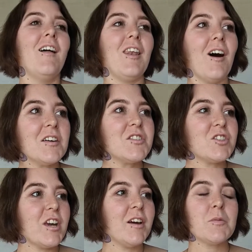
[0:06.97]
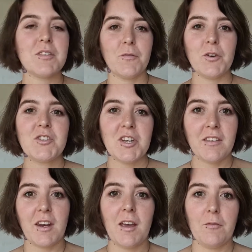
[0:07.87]
Last year was the first year
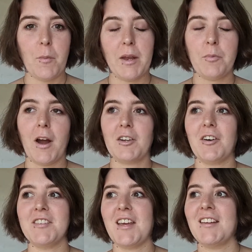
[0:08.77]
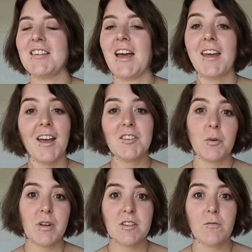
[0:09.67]
that I ever made Pride content, and I had so
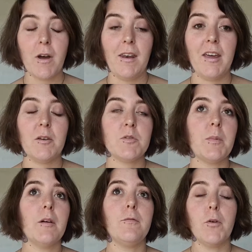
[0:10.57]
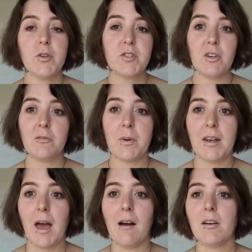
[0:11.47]
much fun. It was my first year of
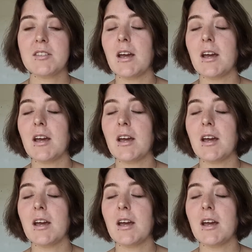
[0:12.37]
being out.